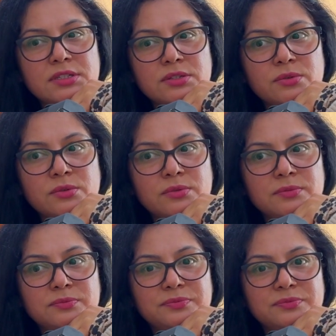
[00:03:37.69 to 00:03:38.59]

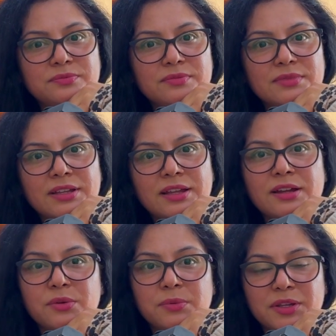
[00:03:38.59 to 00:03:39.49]
So,
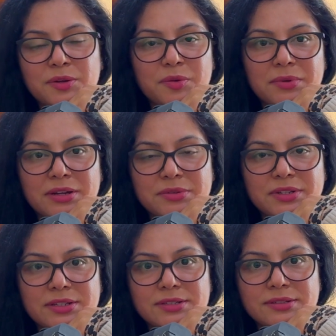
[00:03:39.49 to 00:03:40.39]
how do we go about
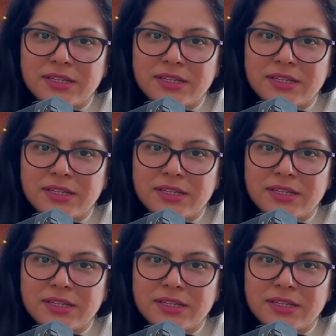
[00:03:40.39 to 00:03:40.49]
it?